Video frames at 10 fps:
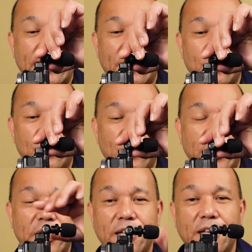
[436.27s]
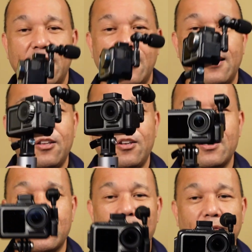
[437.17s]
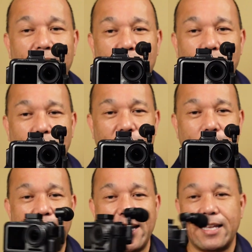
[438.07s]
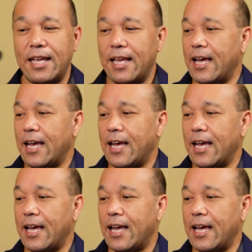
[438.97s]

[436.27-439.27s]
that you're shooting, you can swivel it towards the back